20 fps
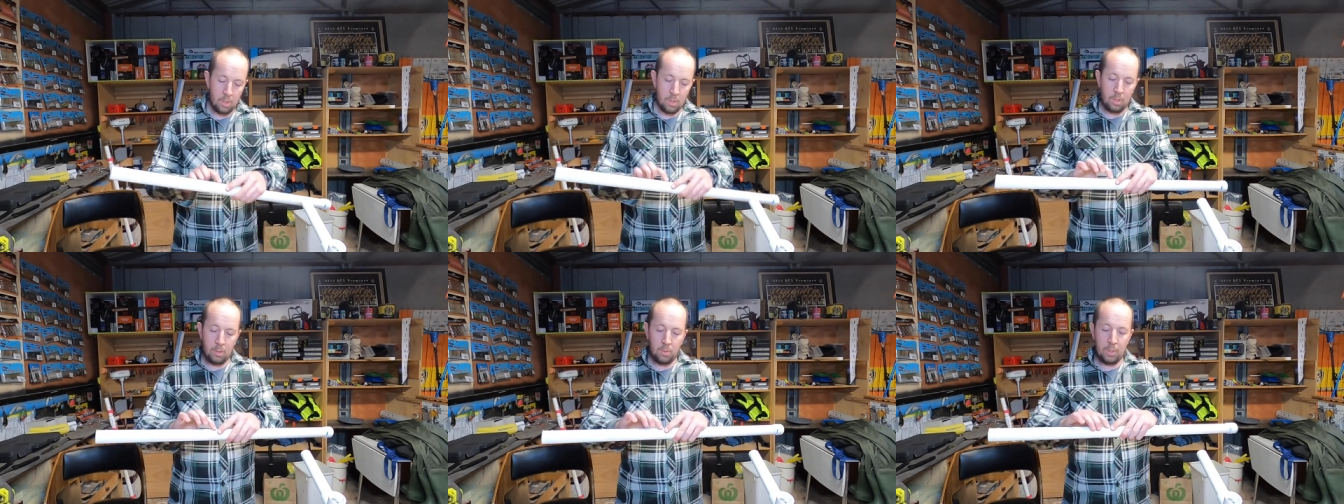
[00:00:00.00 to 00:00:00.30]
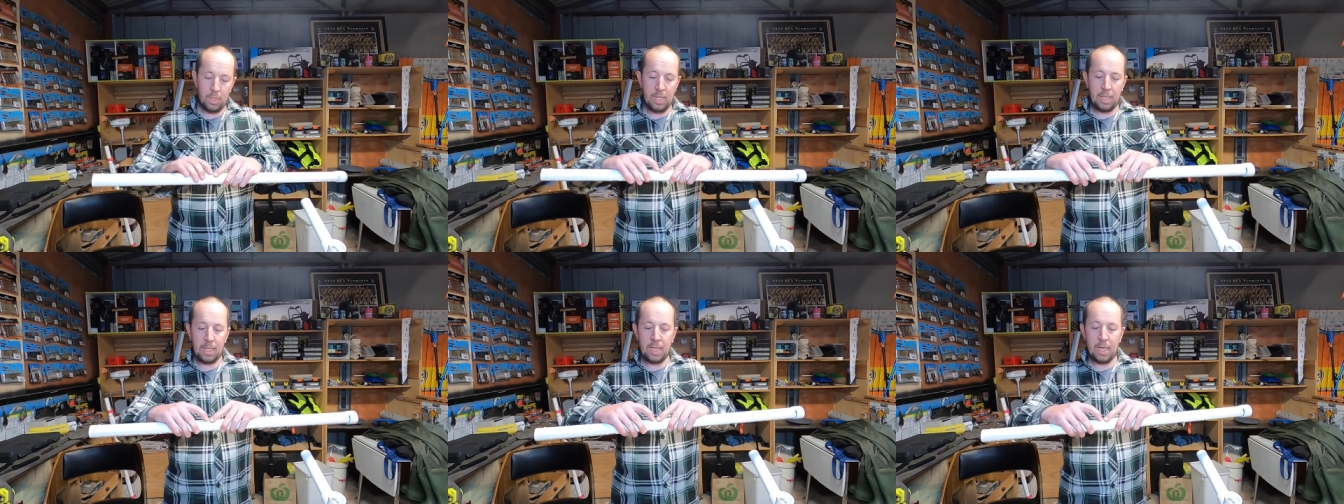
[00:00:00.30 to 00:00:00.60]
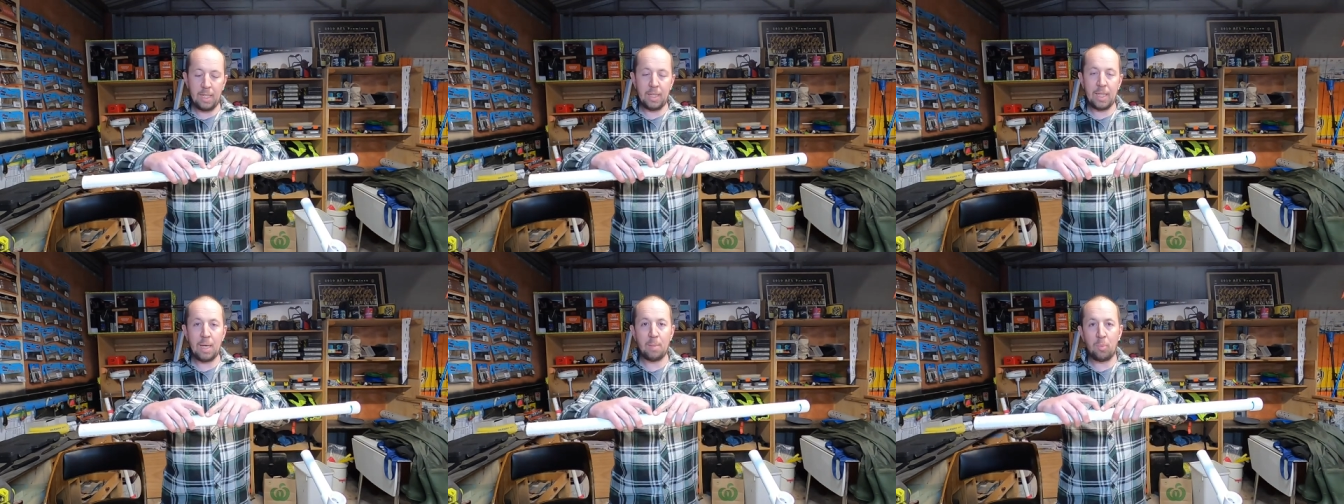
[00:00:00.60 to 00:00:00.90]
So we're going to
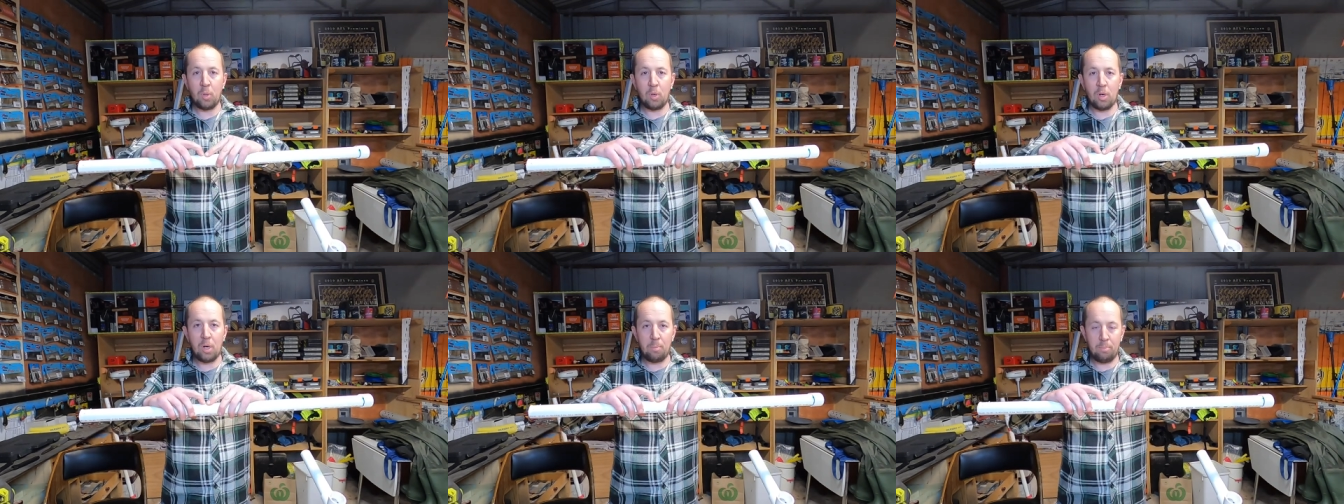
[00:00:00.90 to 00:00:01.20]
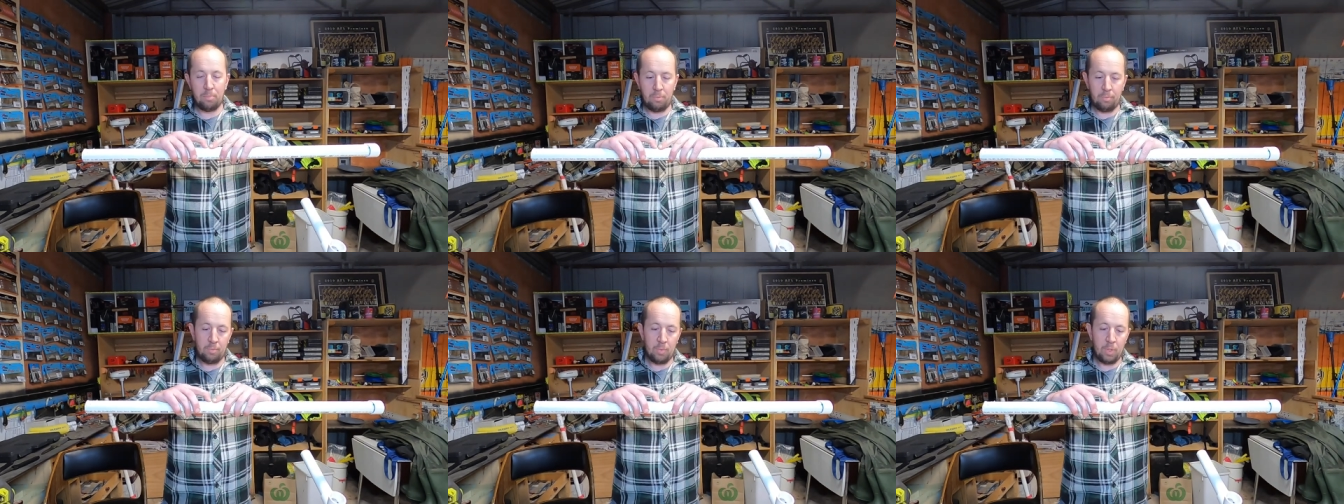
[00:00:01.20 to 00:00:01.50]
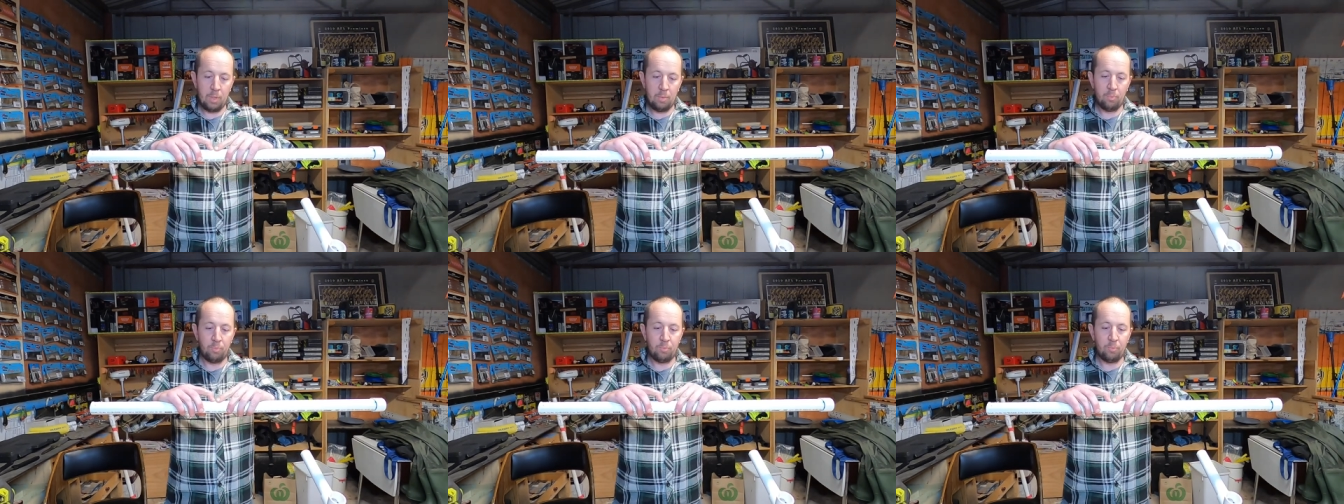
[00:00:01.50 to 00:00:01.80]
cut that pipe
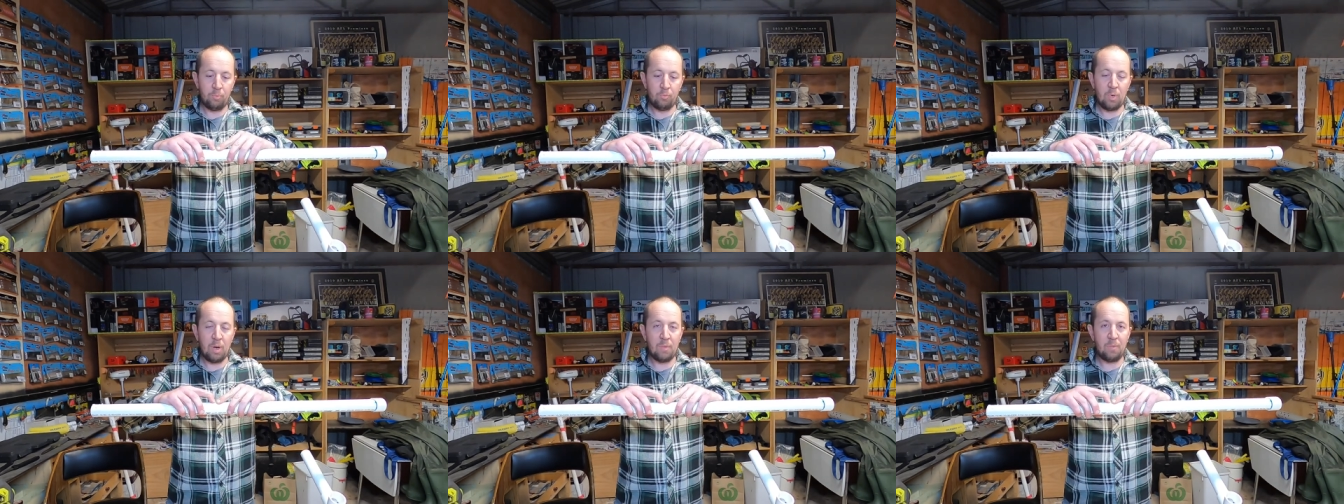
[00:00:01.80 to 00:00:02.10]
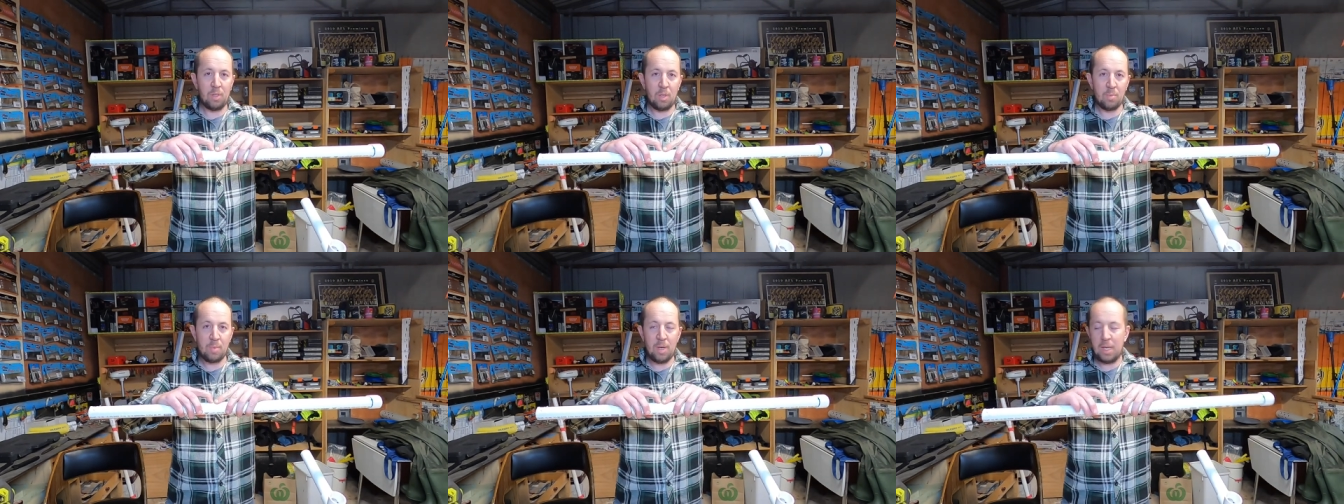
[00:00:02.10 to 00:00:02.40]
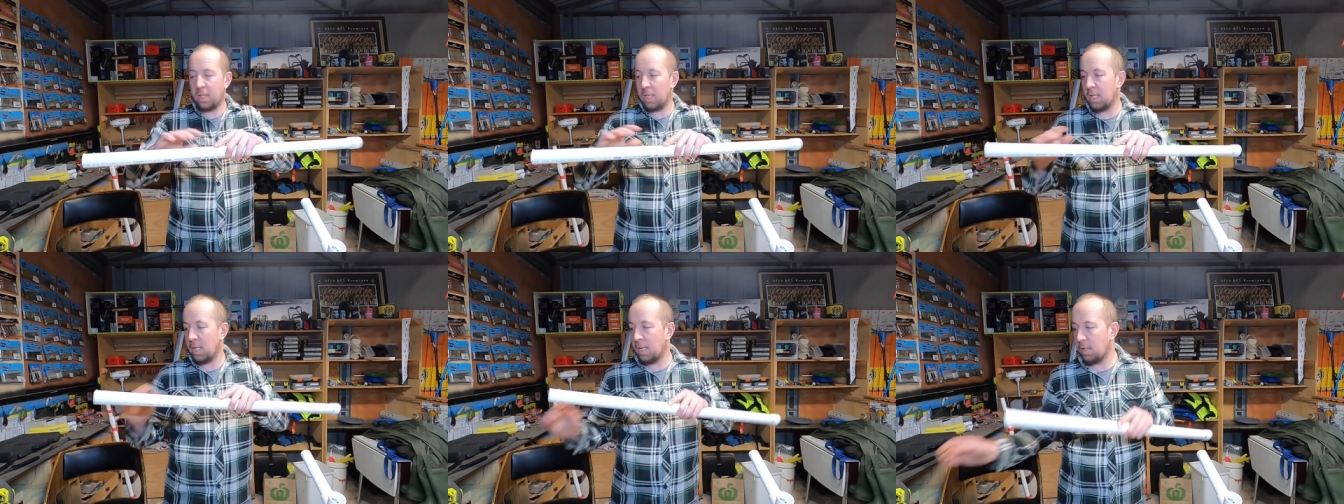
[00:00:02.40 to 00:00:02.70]
roughly
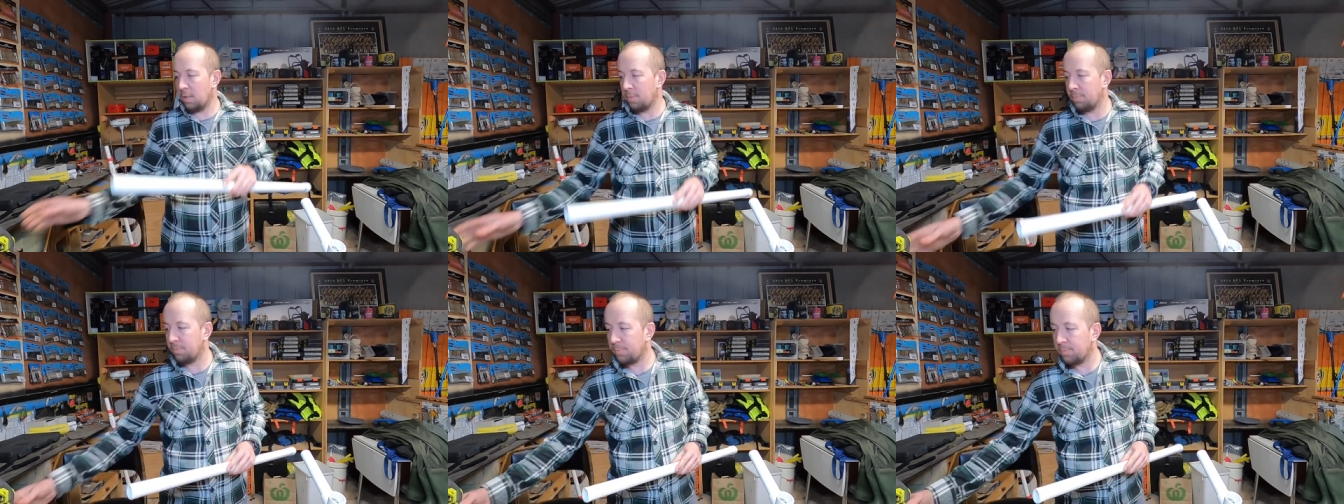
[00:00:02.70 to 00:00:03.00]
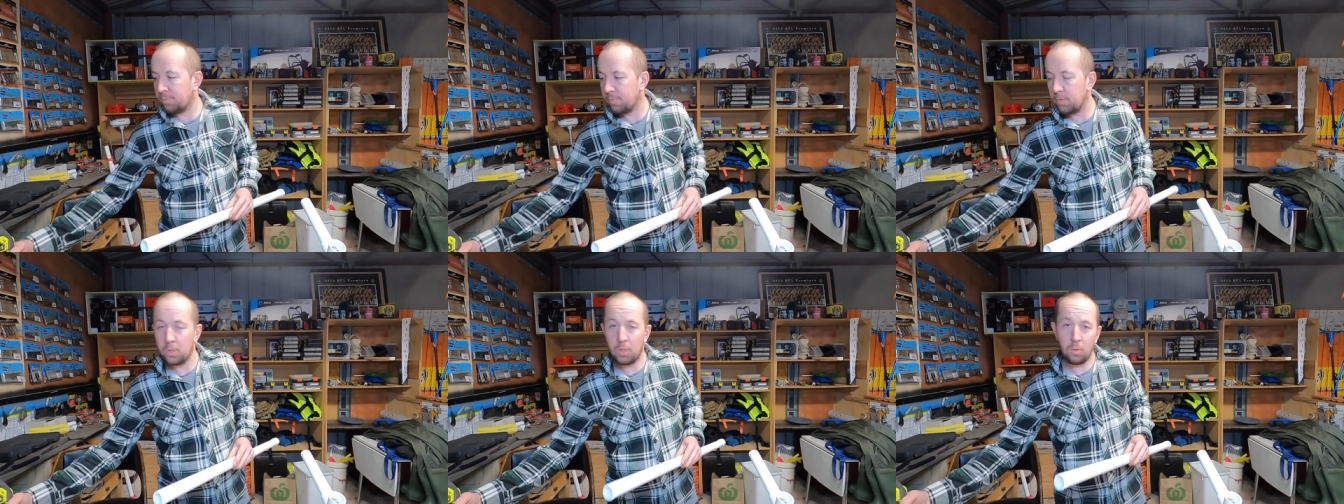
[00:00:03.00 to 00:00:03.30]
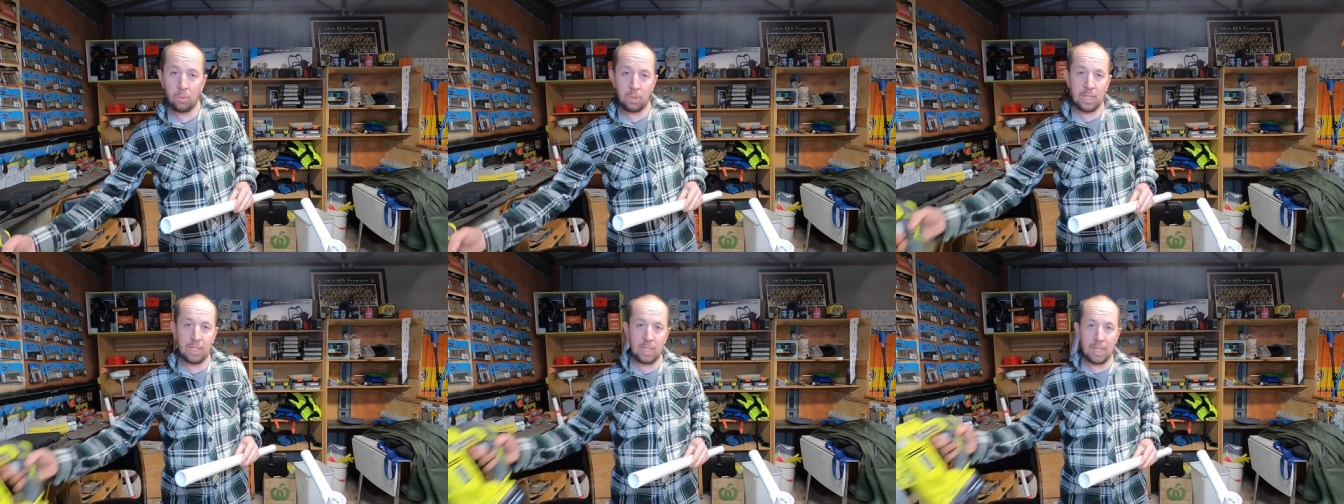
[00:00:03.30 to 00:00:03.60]
about there. So
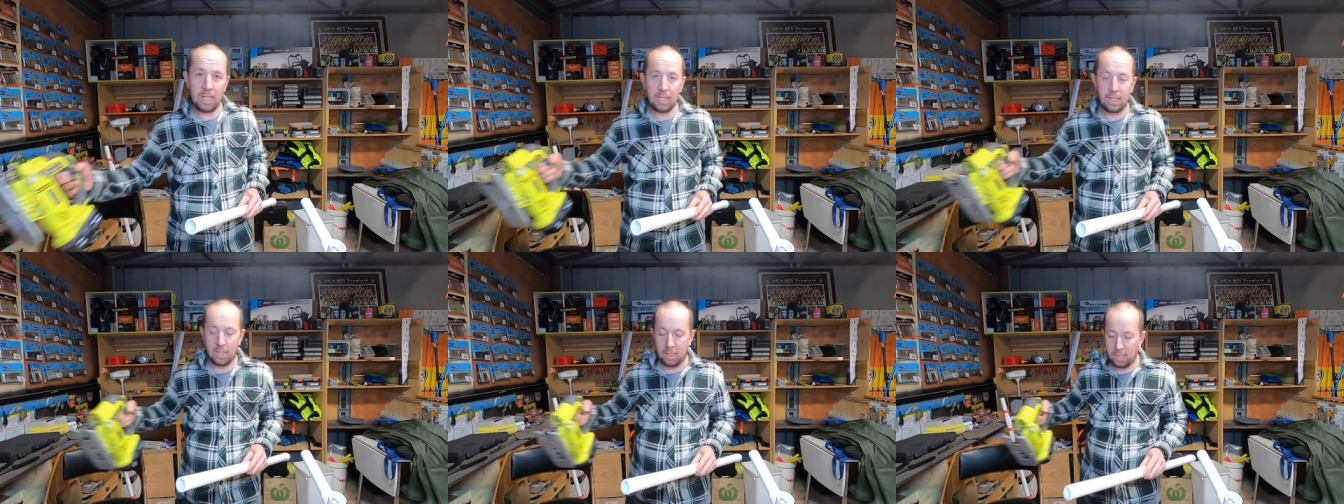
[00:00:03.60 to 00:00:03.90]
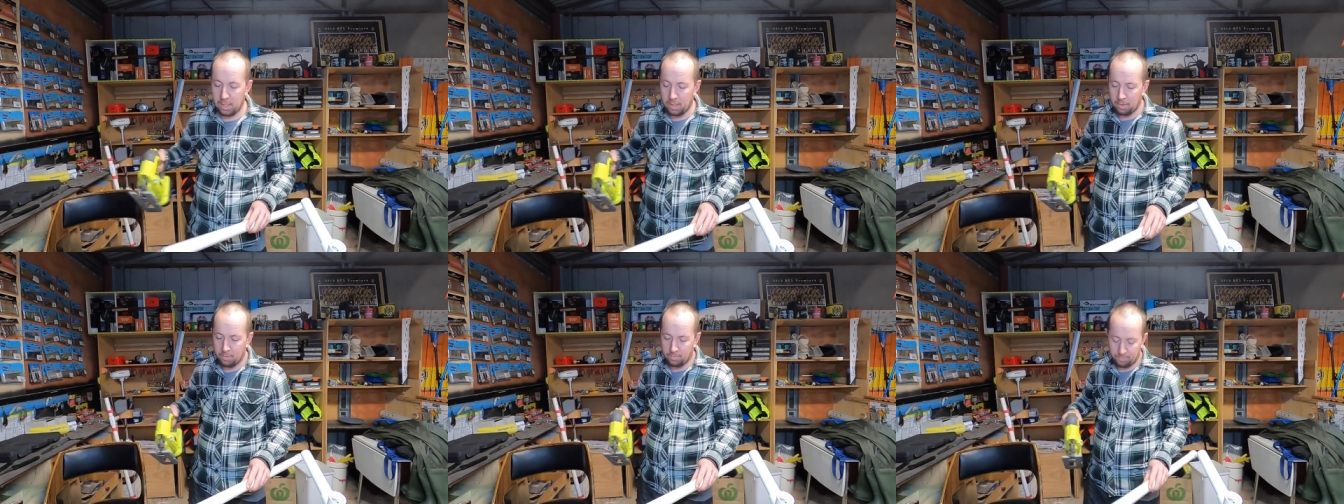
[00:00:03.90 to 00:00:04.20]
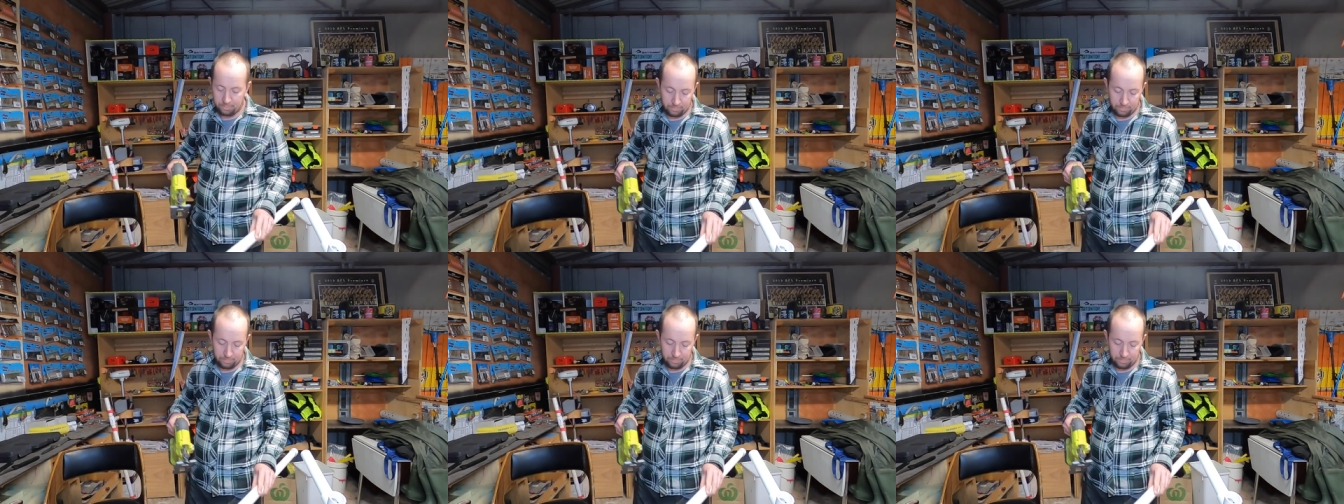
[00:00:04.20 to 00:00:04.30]
we'll get that done now.